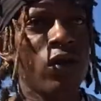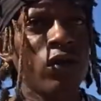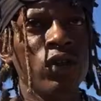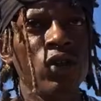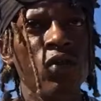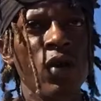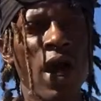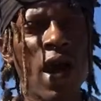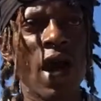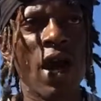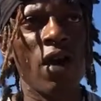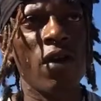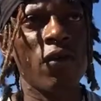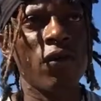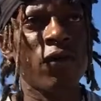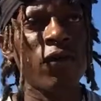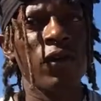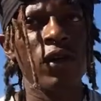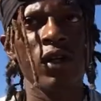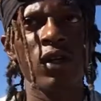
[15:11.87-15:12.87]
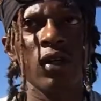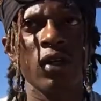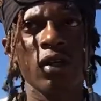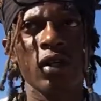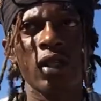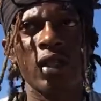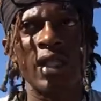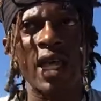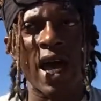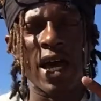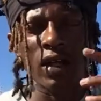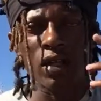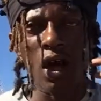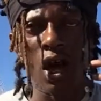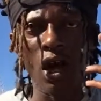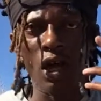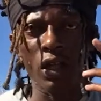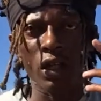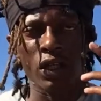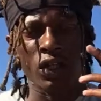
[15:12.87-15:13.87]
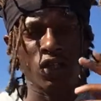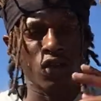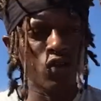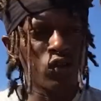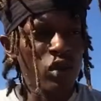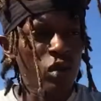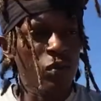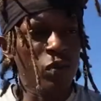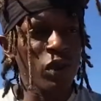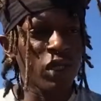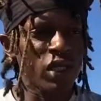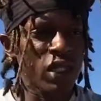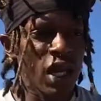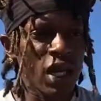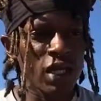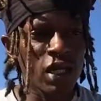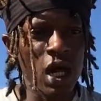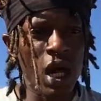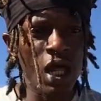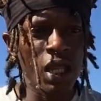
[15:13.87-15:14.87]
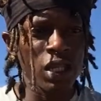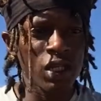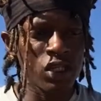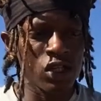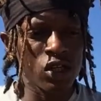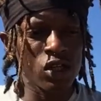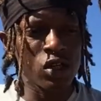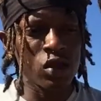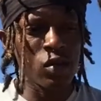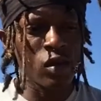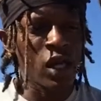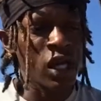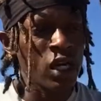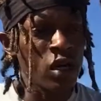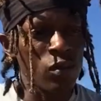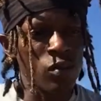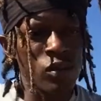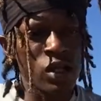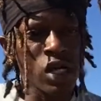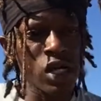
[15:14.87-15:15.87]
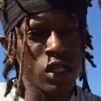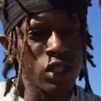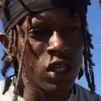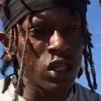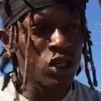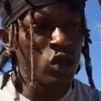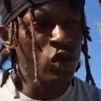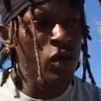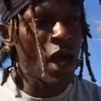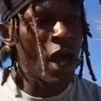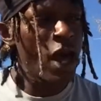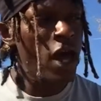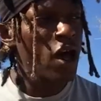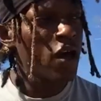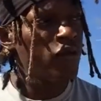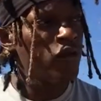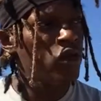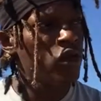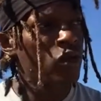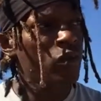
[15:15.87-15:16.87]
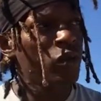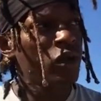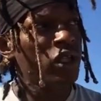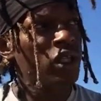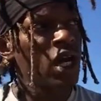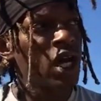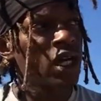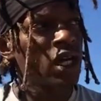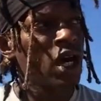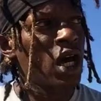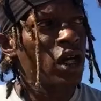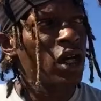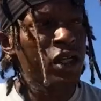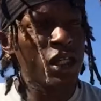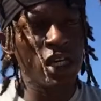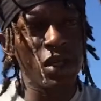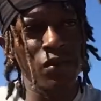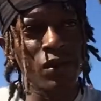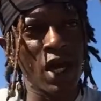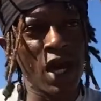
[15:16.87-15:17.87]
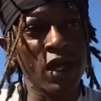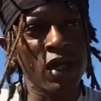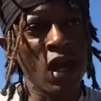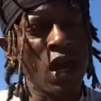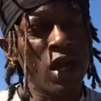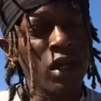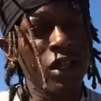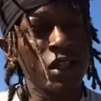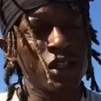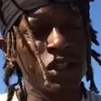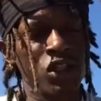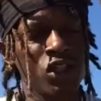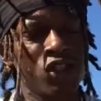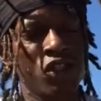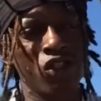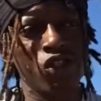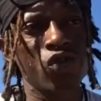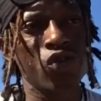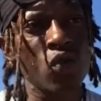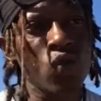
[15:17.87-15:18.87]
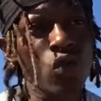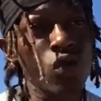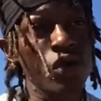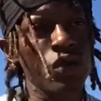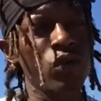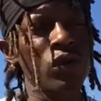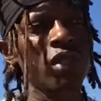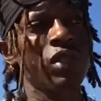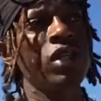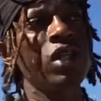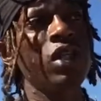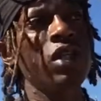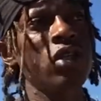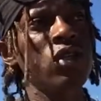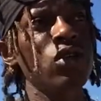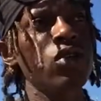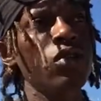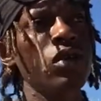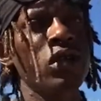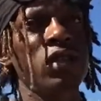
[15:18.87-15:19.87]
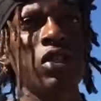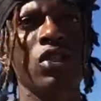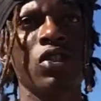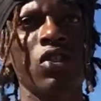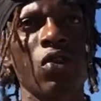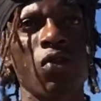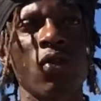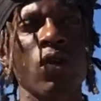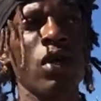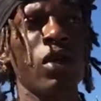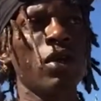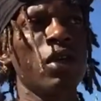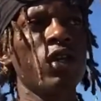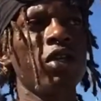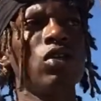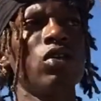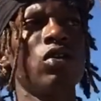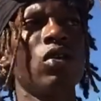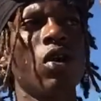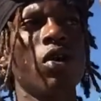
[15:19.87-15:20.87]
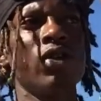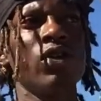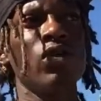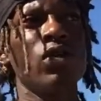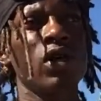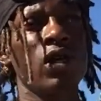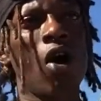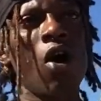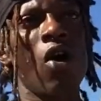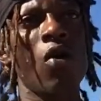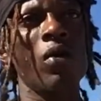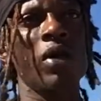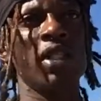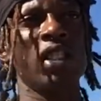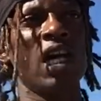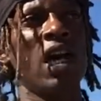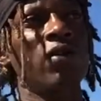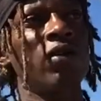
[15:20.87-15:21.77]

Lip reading: you have that knowledge. You can put that knowledge in a book that you have. You can put that keep that knowledge just stored within you. So you can always have